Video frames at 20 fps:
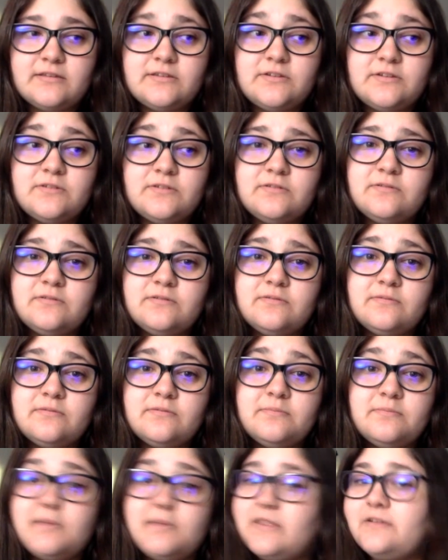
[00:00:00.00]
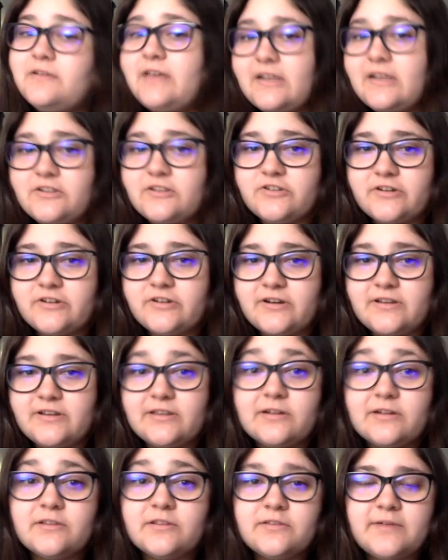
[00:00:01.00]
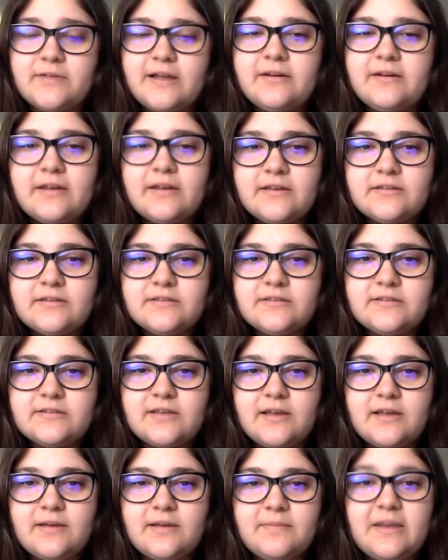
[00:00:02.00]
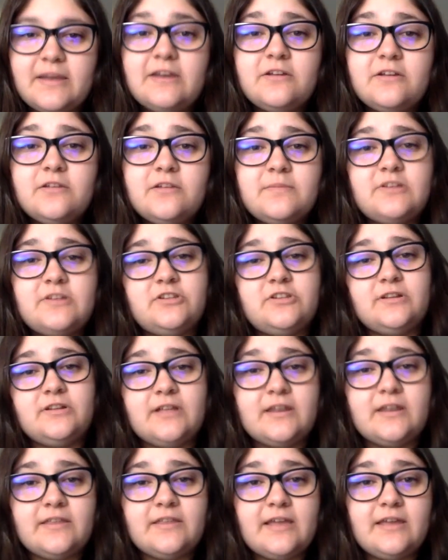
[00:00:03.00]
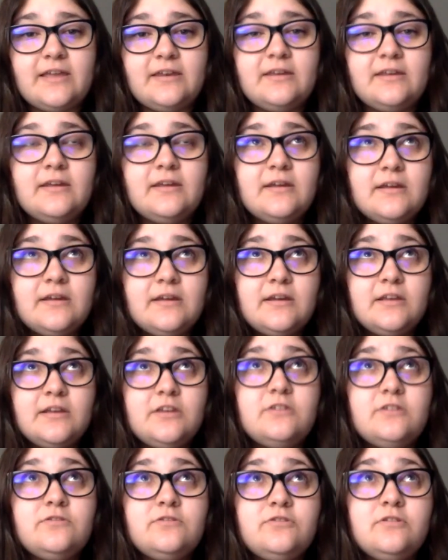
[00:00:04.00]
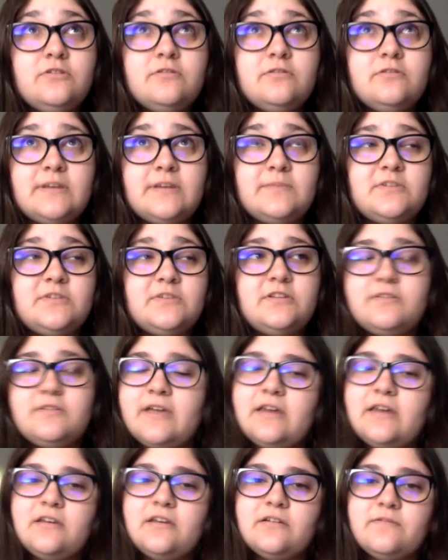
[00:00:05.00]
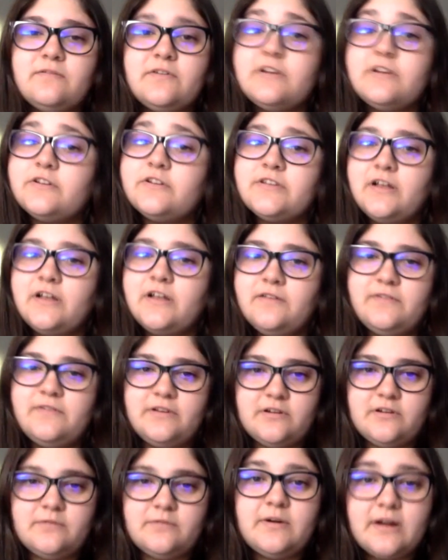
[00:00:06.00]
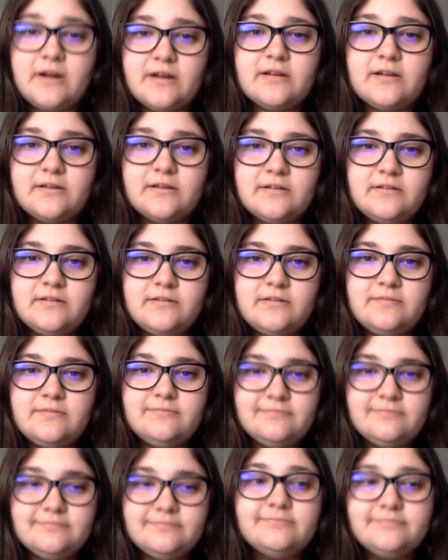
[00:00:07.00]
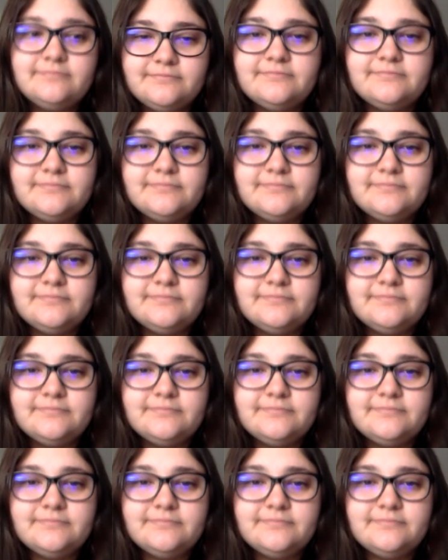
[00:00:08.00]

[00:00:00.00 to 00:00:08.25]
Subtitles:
to Mother Nature and the earth around us? I know you mentioned a lot of that. You attempt to do that for yourself and your work. Mhm.